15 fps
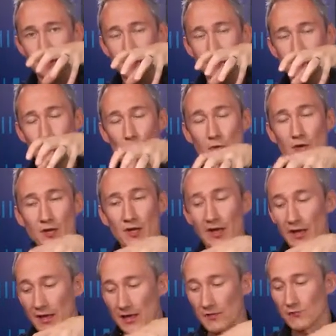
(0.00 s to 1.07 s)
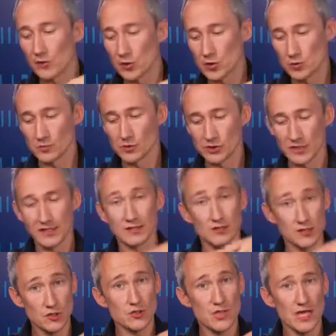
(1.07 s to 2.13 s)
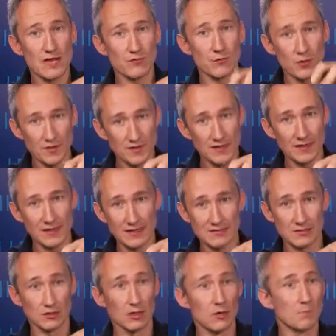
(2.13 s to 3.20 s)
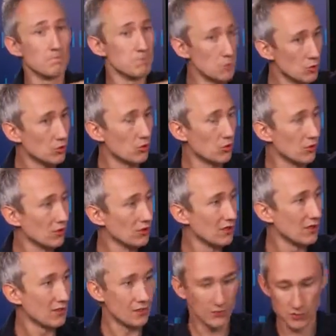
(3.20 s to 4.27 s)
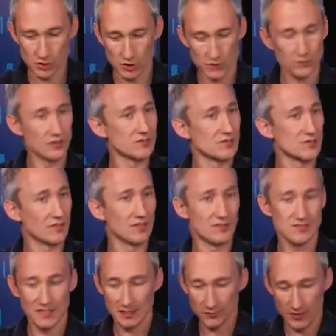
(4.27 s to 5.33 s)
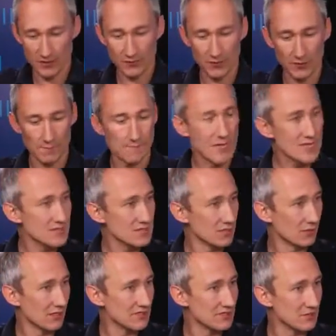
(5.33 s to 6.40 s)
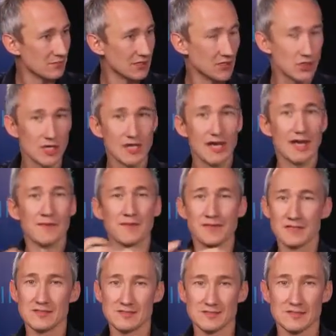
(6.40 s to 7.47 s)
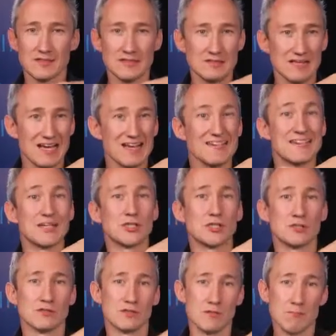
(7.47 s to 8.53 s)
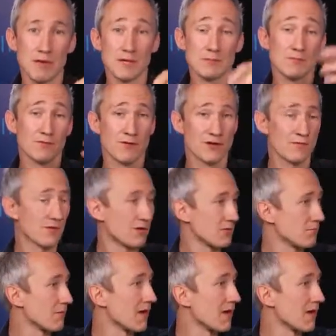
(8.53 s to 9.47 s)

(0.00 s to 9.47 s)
what a virtual machine does have within it is a lot more than just versus the container where you've got the base OS image and then these additions that might be very, very minor.